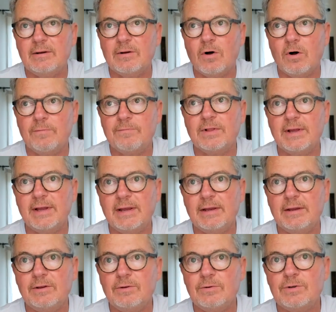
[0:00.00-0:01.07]
hopefully
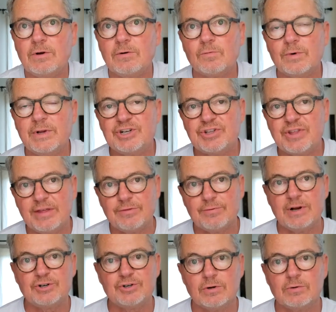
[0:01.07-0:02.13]
you don't reach that
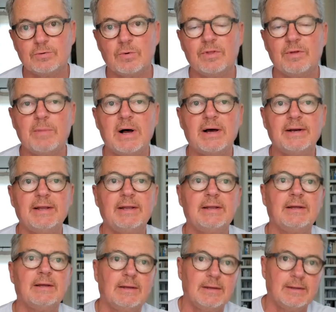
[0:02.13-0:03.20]
threshold where the
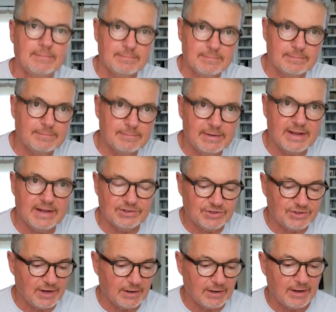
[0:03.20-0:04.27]
body gets
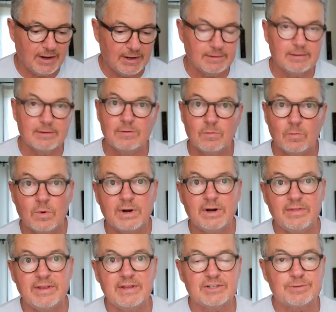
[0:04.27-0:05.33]
sick. And one
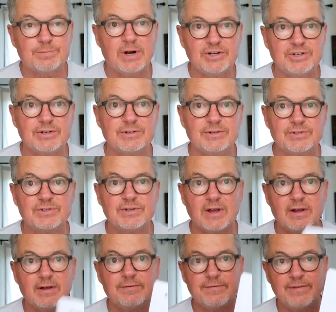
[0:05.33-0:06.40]
of the expressions
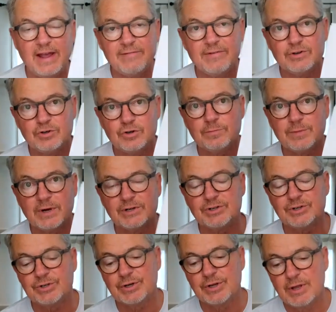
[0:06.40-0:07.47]
of having too
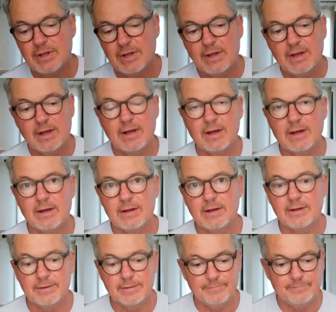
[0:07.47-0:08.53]
much
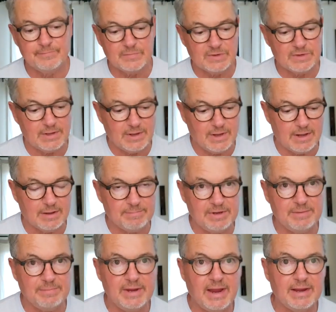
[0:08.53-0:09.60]

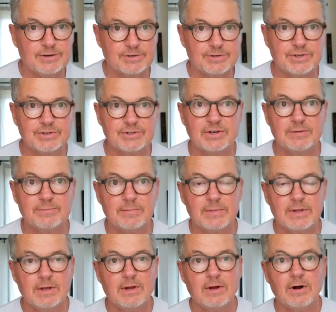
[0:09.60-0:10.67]
BPA in your system
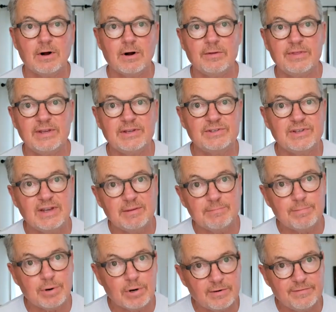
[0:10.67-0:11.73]
are these
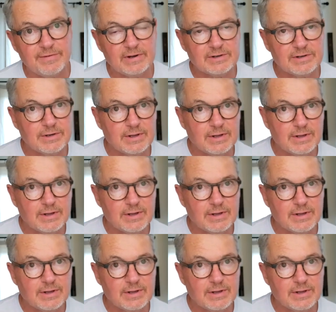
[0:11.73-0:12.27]
imperfect